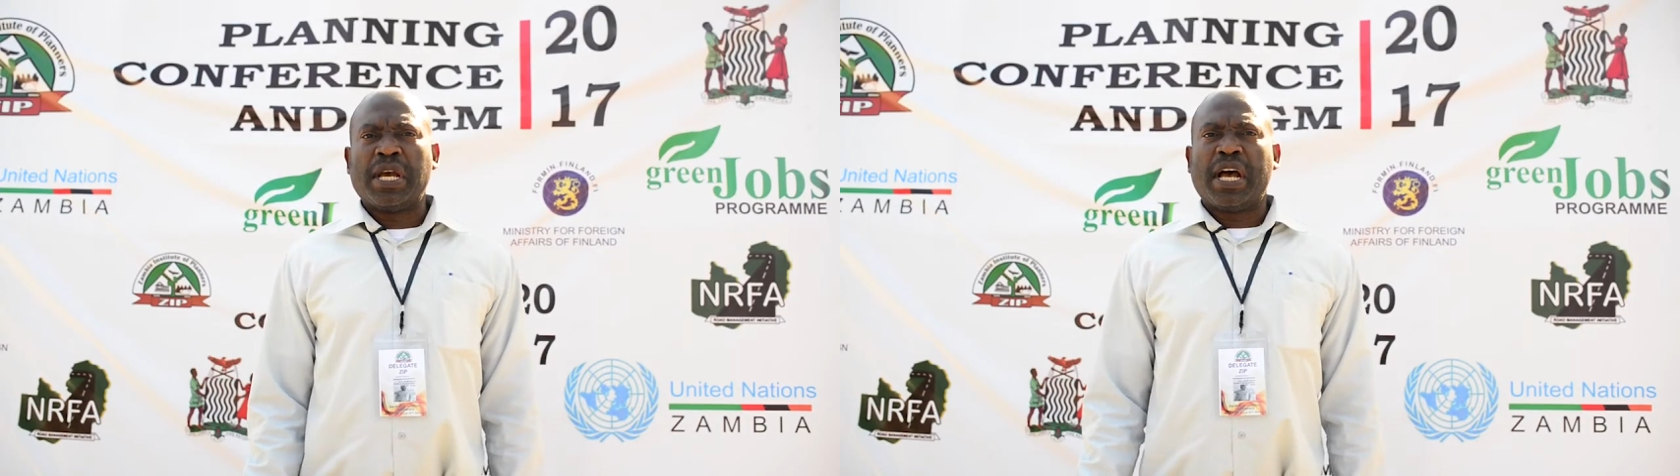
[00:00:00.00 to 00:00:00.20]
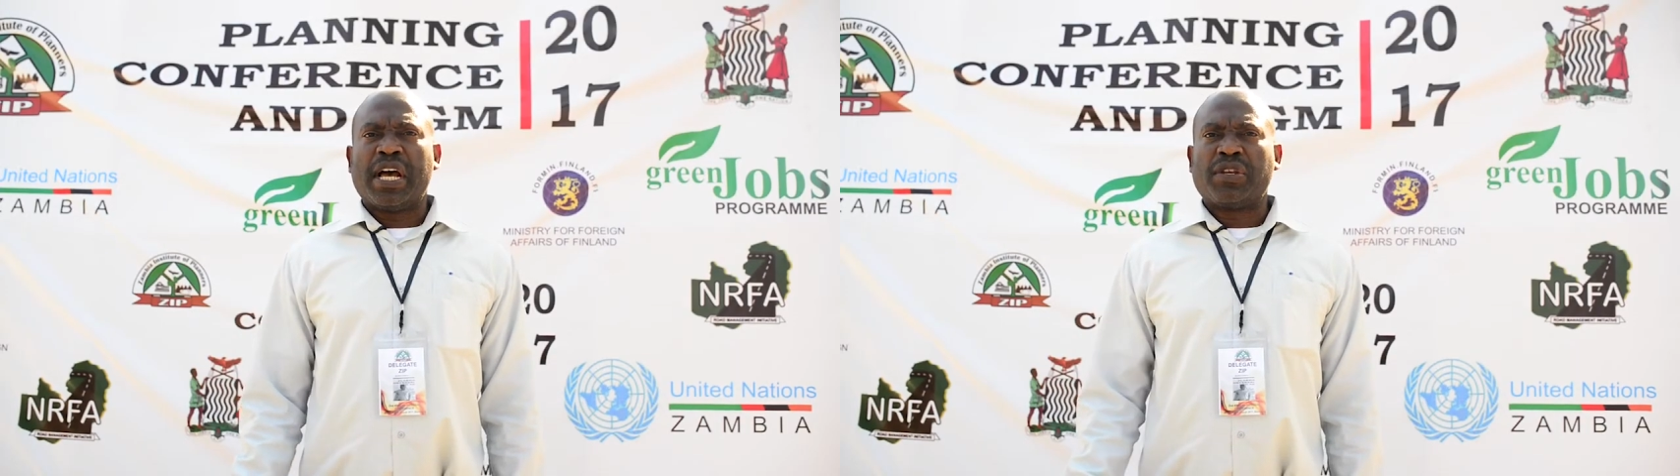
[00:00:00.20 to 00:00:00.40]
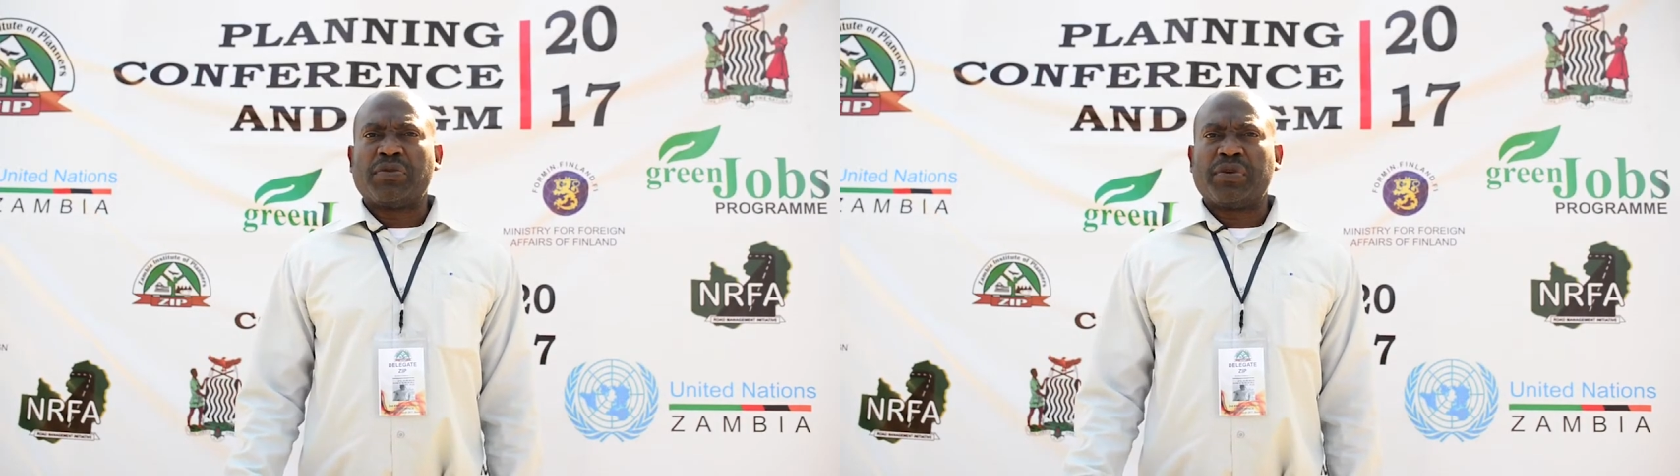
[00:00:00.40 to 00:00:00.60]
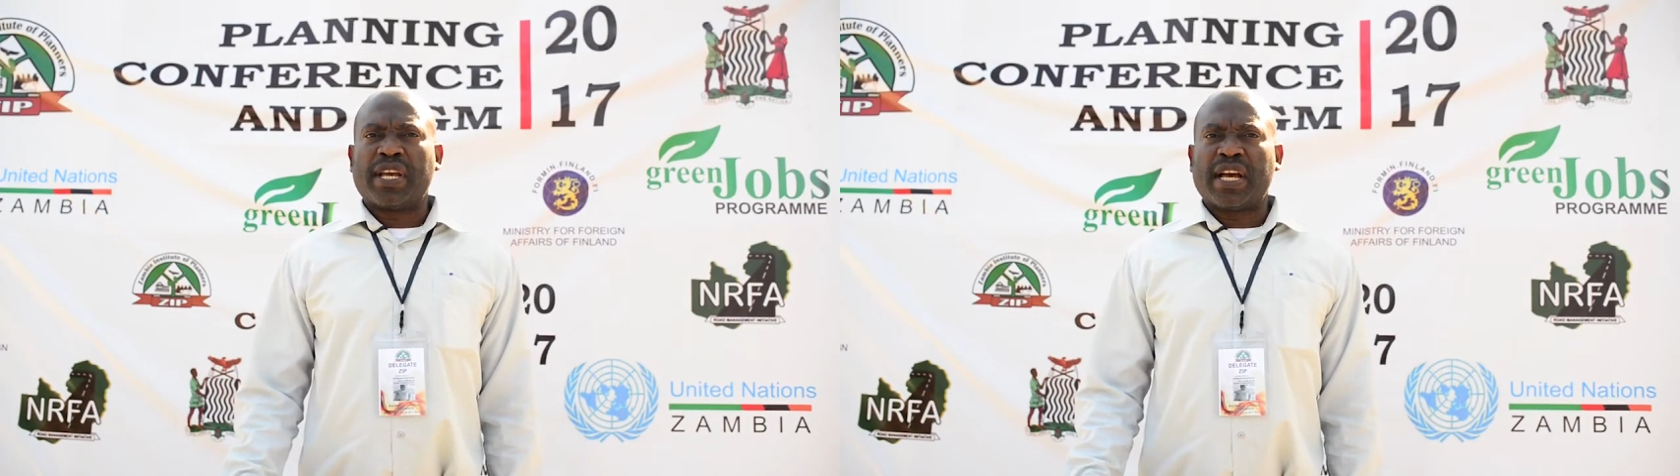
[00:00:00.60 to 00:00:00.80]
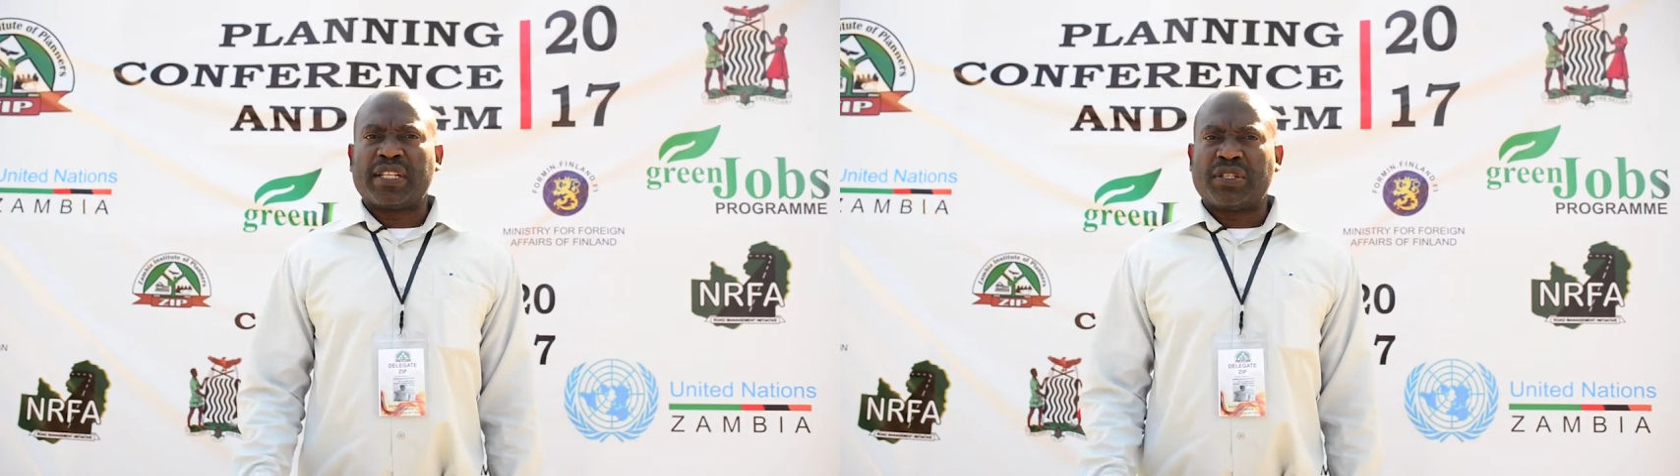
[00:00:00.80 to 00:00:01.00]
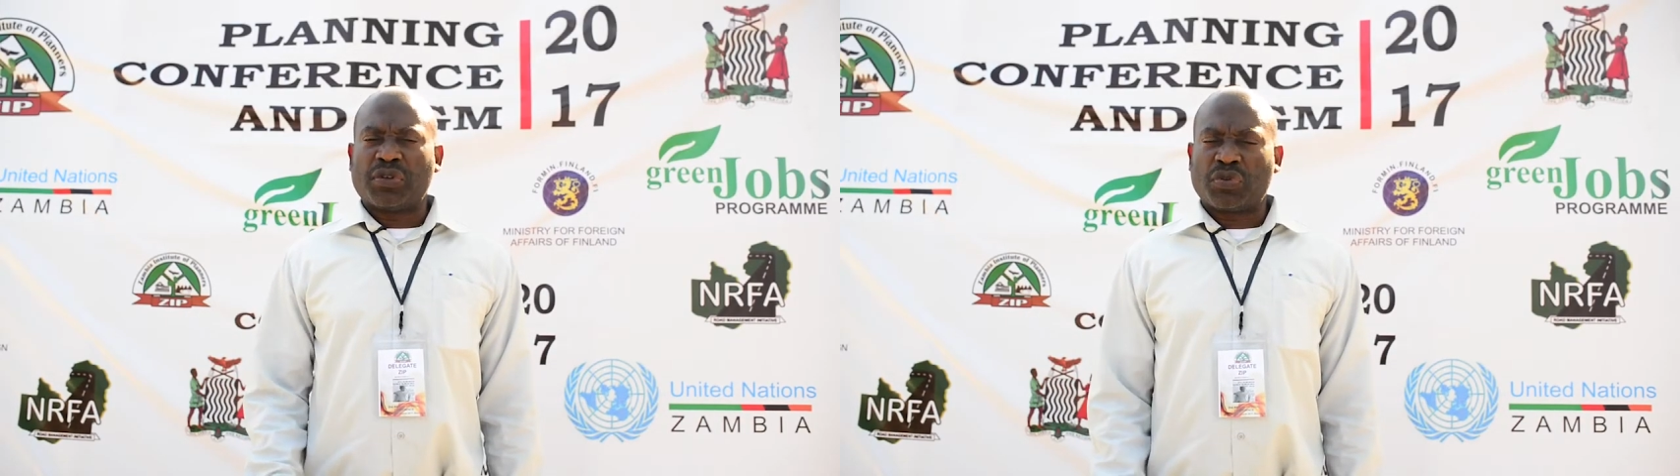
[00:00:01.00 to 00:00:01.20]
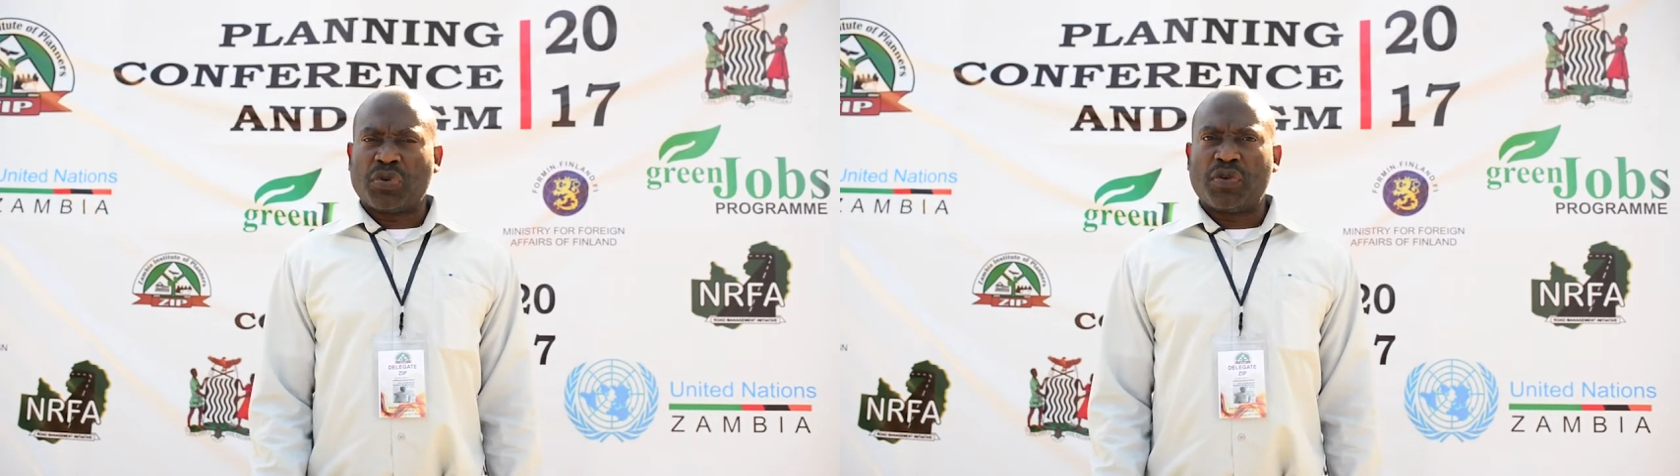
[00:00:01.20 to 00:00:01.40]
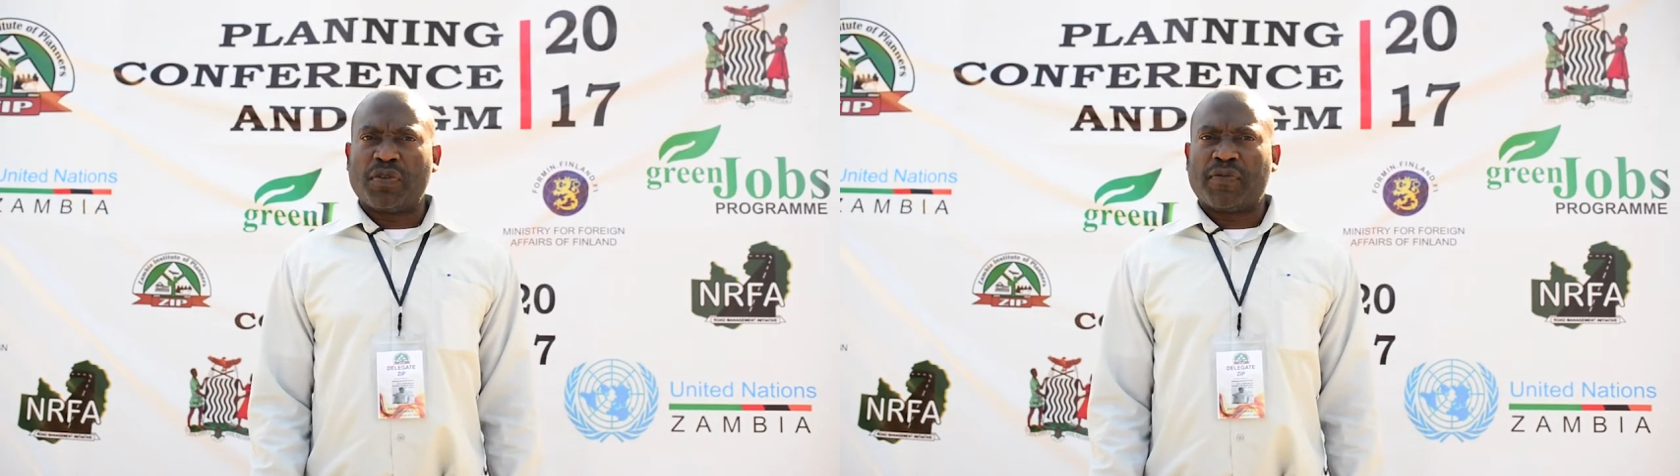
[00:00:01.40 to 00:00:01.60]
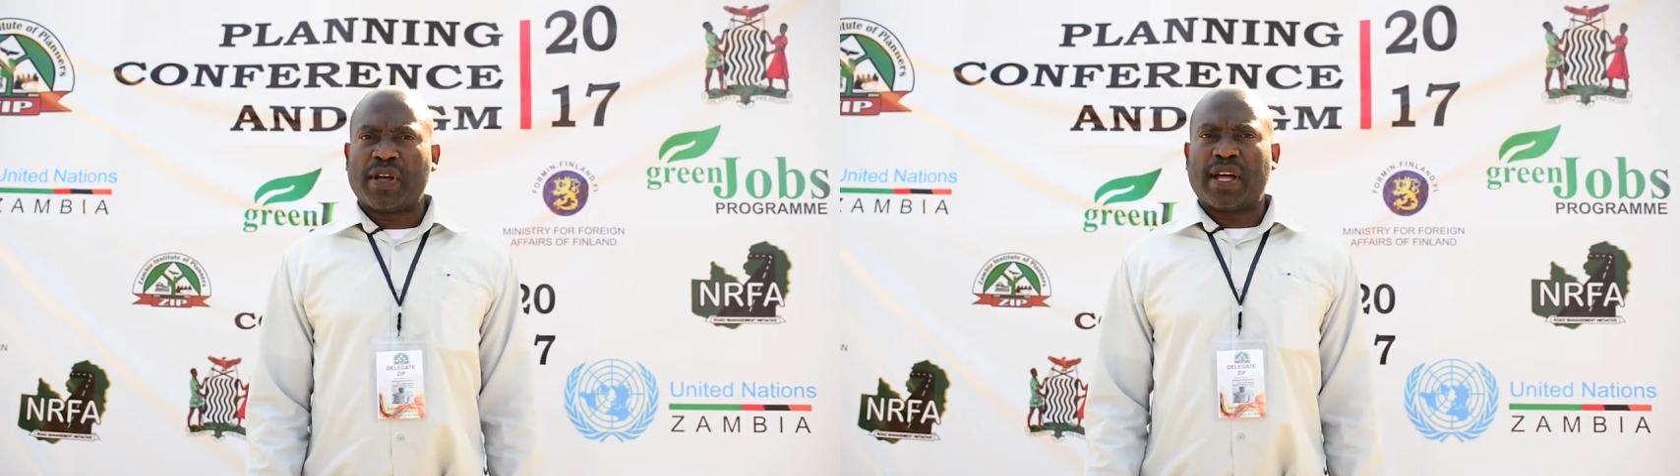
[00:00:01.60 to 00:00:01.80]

And we had also